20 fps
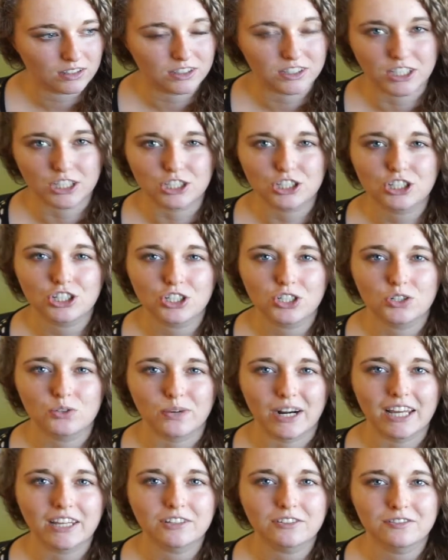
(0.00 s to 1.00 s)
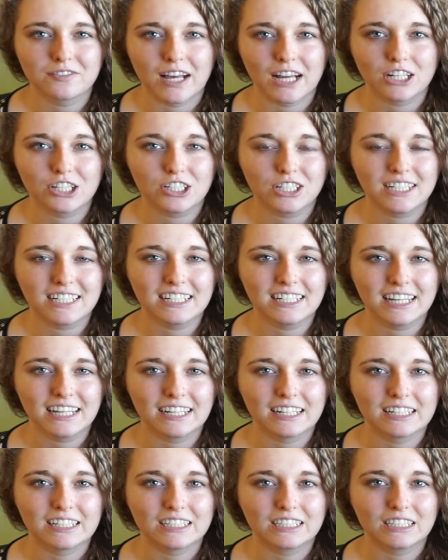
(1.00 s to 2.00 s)
the strength that she
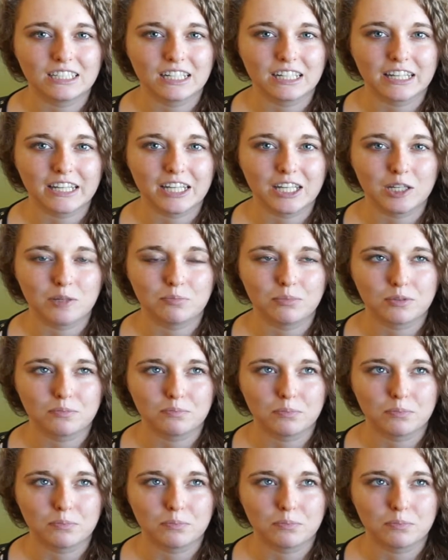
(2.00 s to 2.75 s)
needed to keep